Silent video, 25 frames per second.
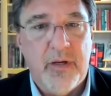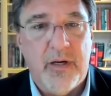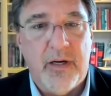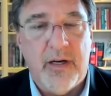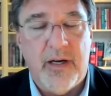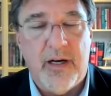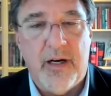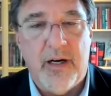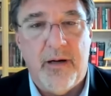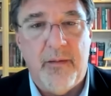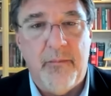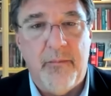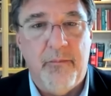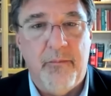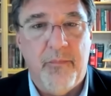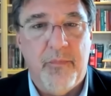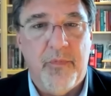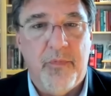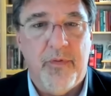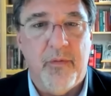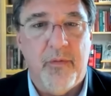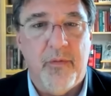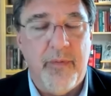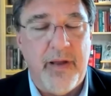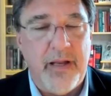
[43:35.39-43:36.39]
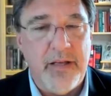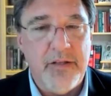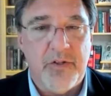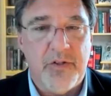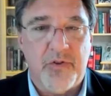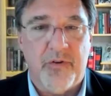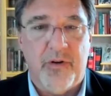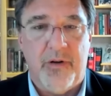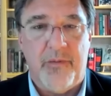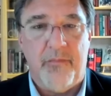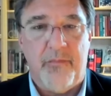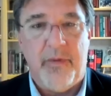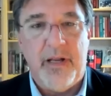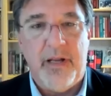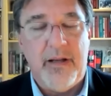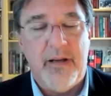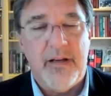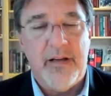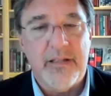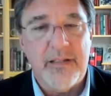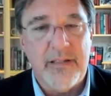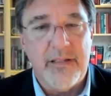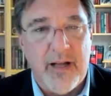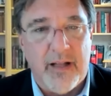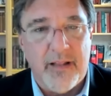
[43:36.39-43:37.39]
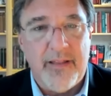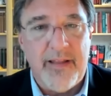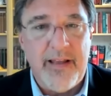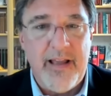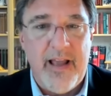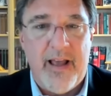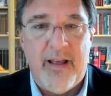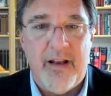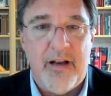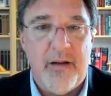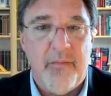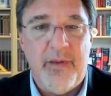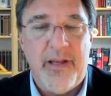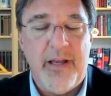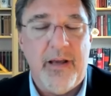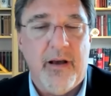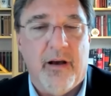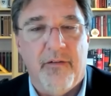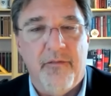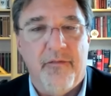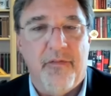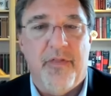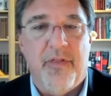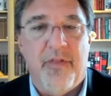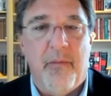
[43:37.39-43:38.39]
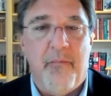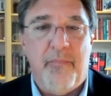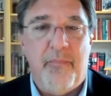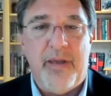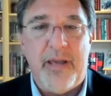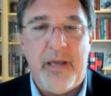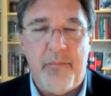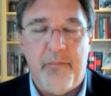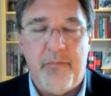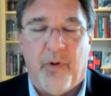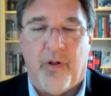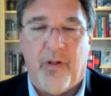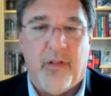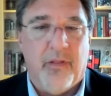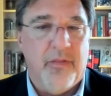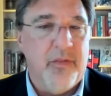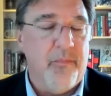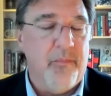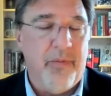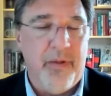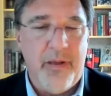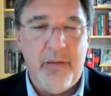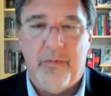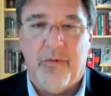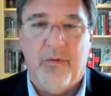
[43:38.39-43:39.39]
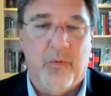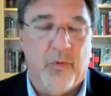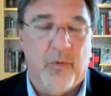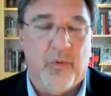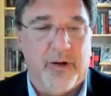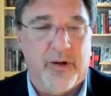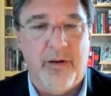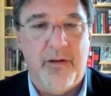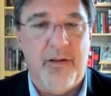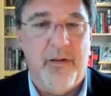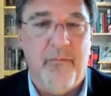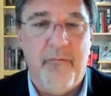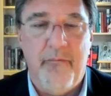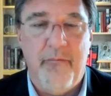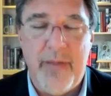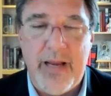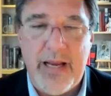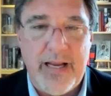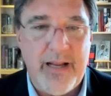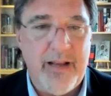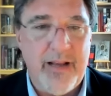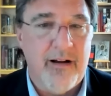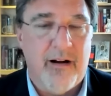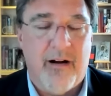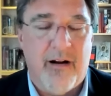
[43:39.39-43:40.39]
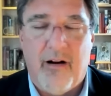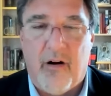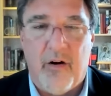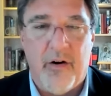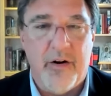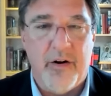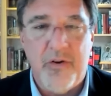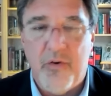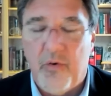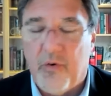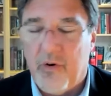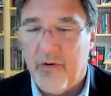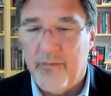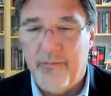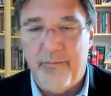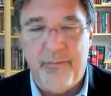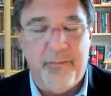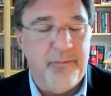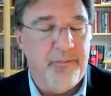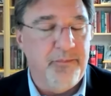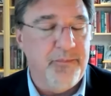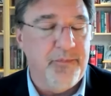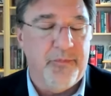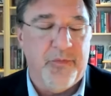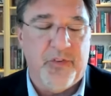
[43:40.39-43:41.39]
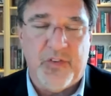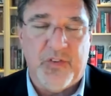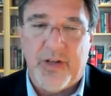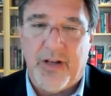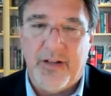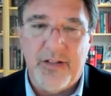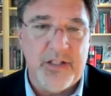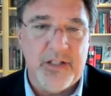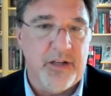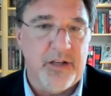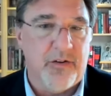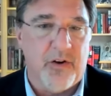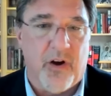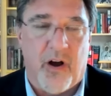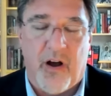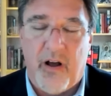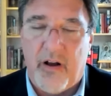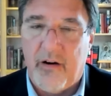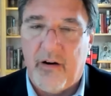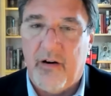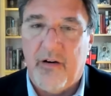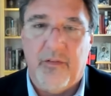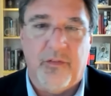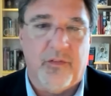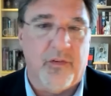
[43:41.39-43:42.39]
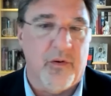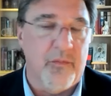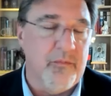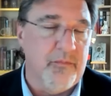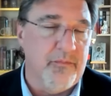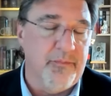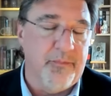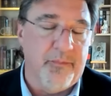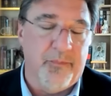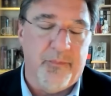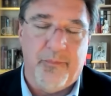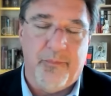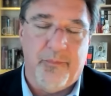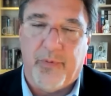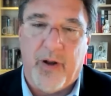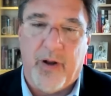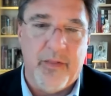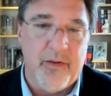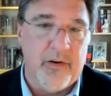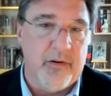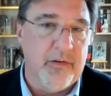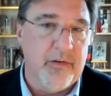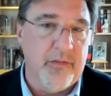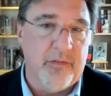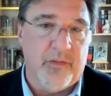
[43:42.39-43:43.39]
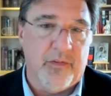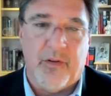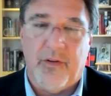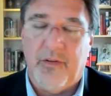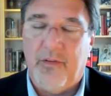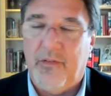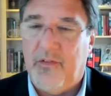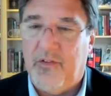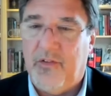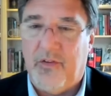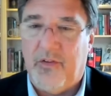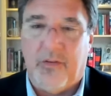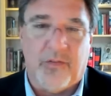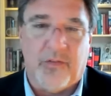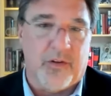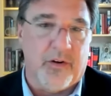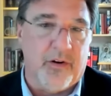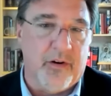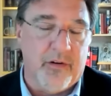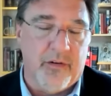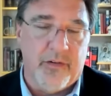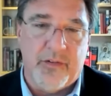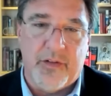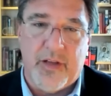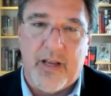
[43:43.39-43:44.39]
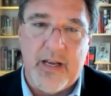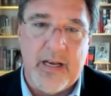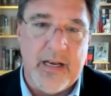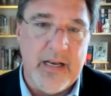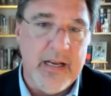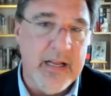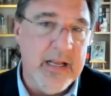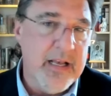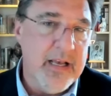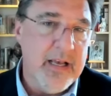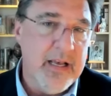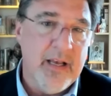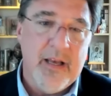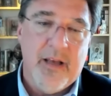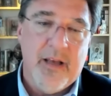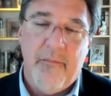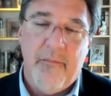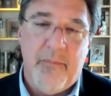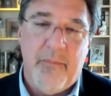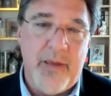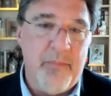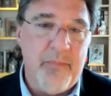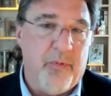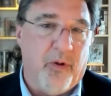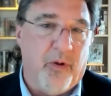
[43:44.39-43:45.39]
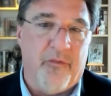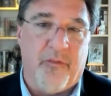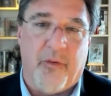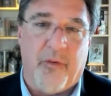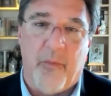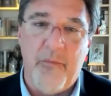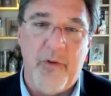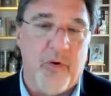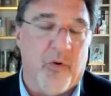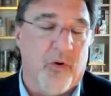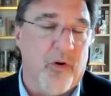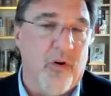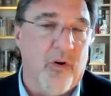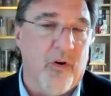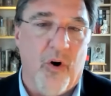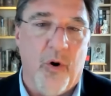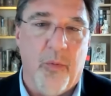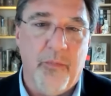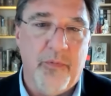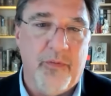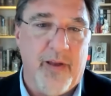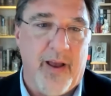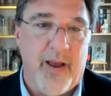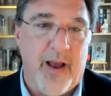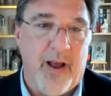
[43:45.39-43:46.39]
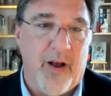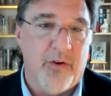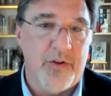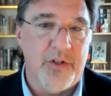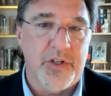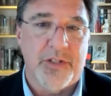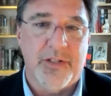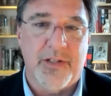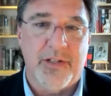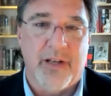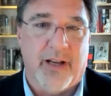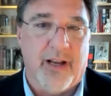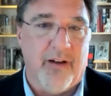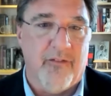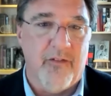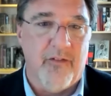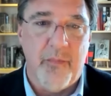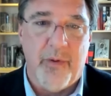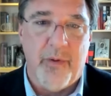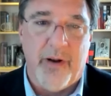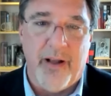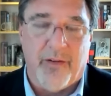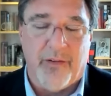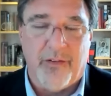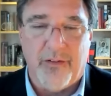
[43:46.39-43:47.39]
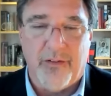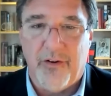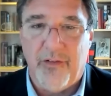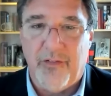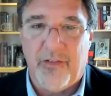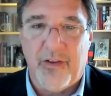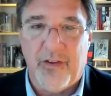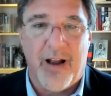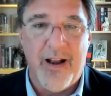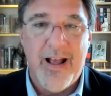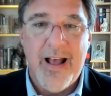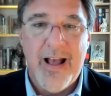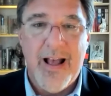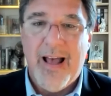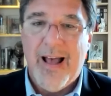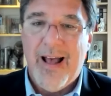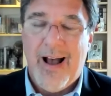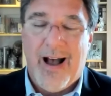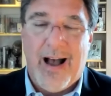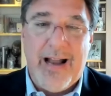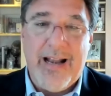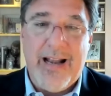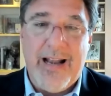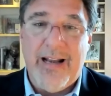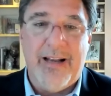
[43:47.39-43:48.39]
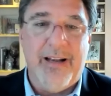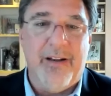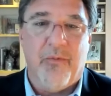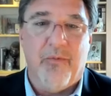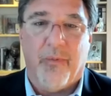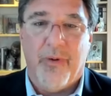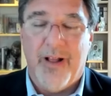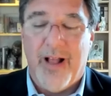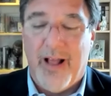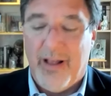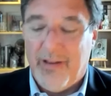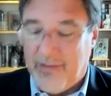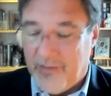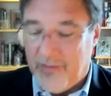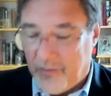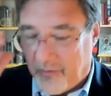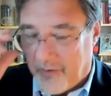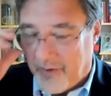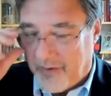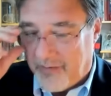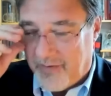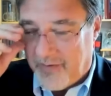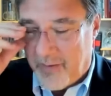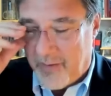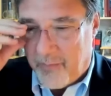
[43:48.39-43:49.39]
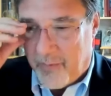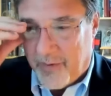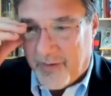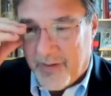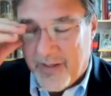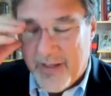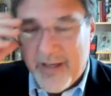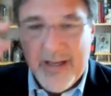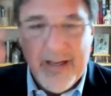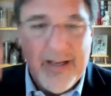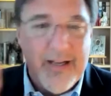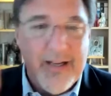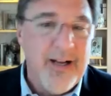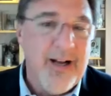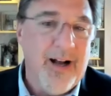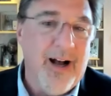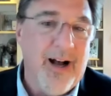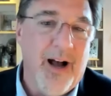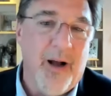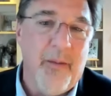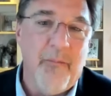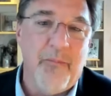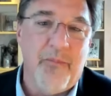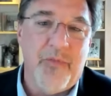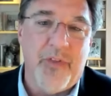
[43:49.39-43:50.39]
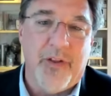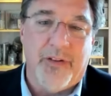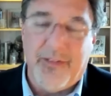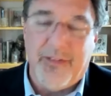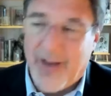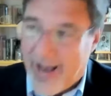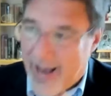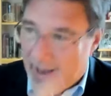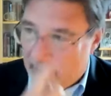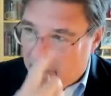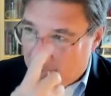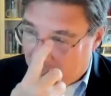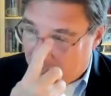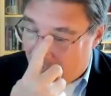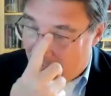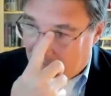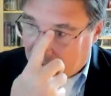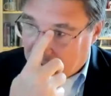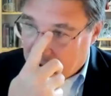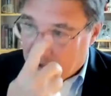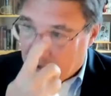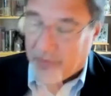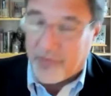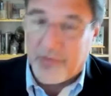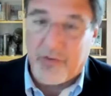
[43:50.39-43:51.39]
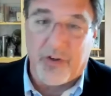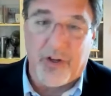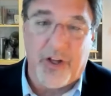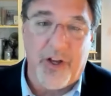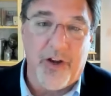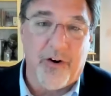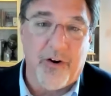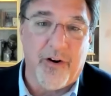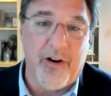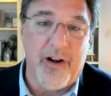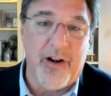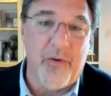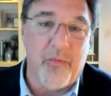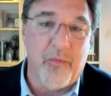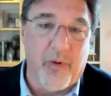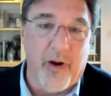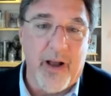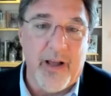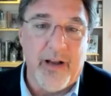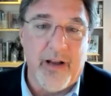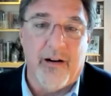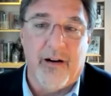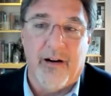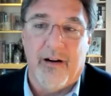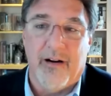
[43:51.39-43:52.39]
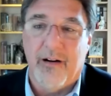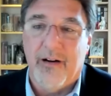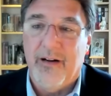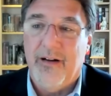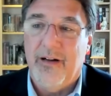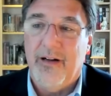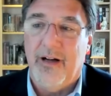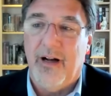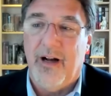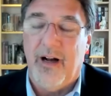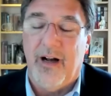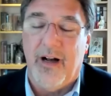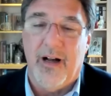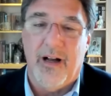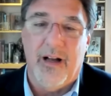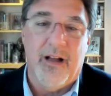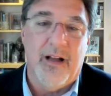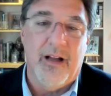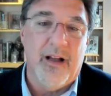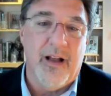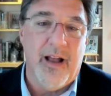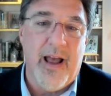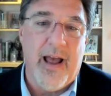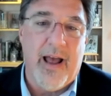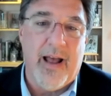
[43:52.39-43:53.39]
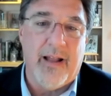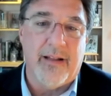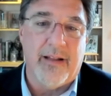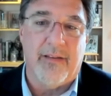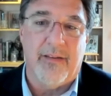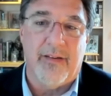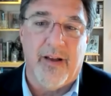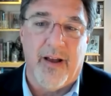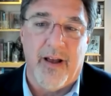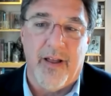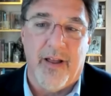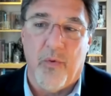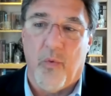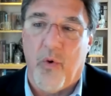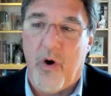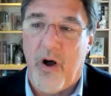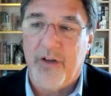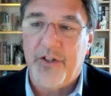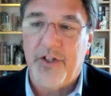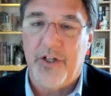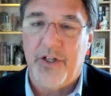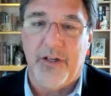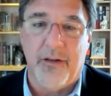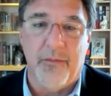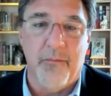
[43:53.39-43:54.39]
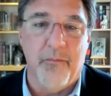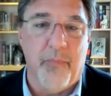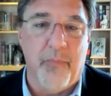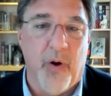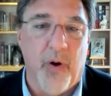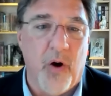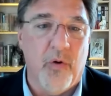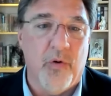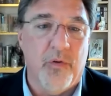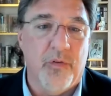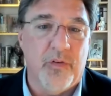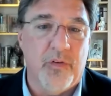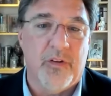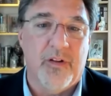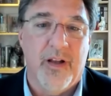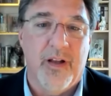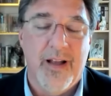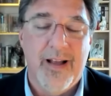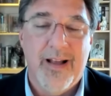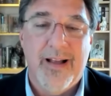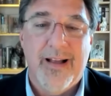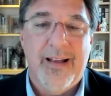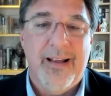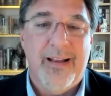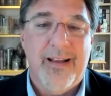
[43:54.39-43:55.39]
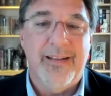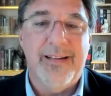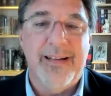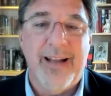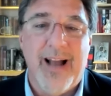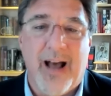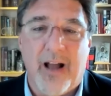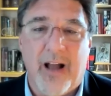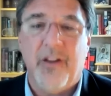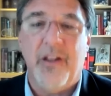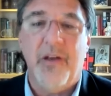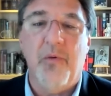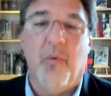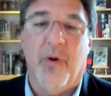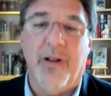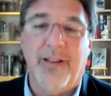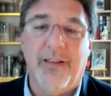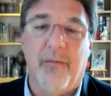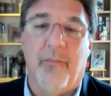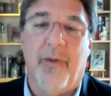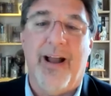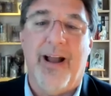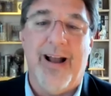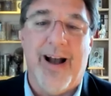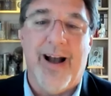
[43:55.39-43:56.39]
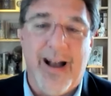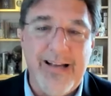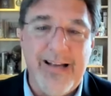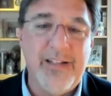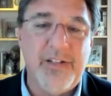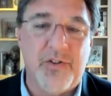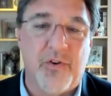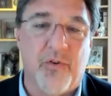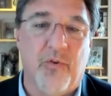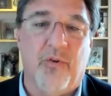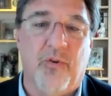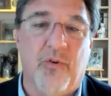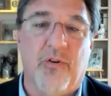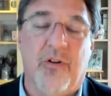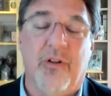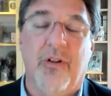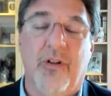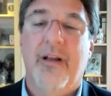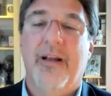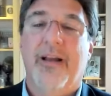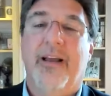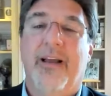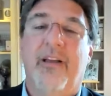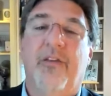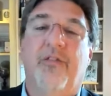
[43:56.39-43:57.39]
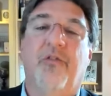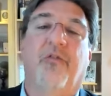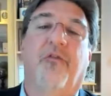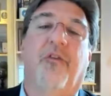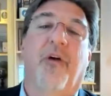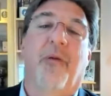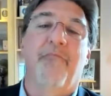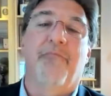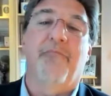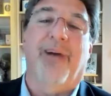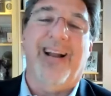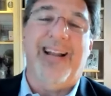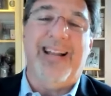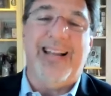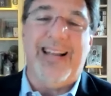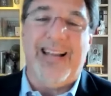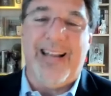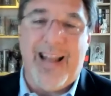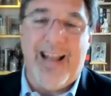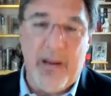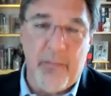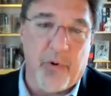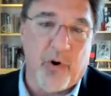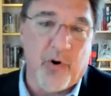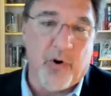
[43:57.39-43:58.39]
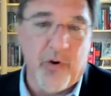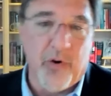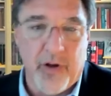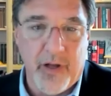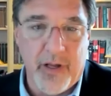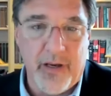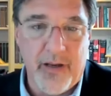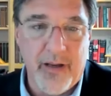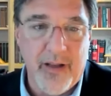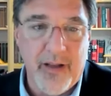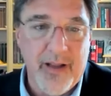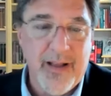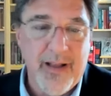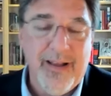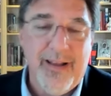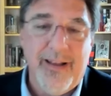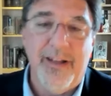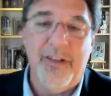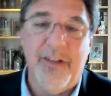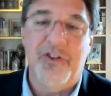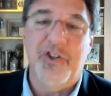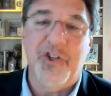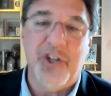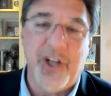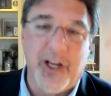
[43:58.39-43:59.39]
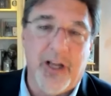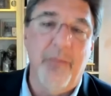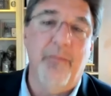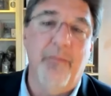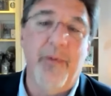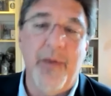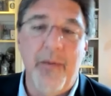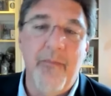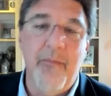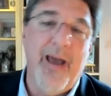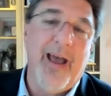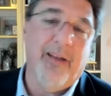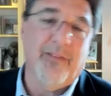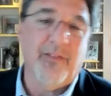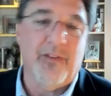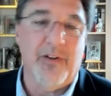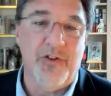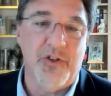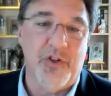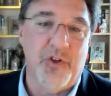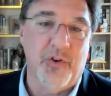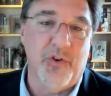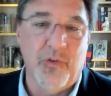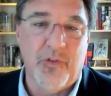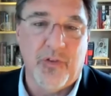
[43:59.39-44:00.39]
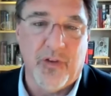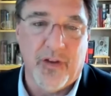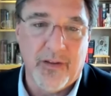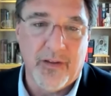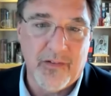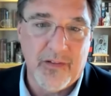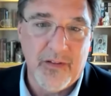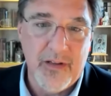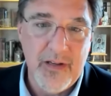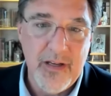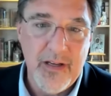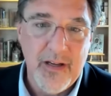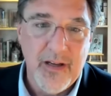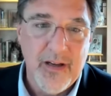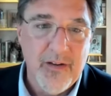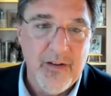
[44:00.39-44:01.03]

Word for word: Um, the mainstream media is not the enemy of the people. The people who work in the media are your sons and daughters and brothers and sisters and people from your hometown, just like everybody else. Turns out, I didn't realize this, for example, um, the top national security writer uh, at uh, the Washington Post it not only went to my high school, he's from my neighborhood in Chicopee, Massachusetts.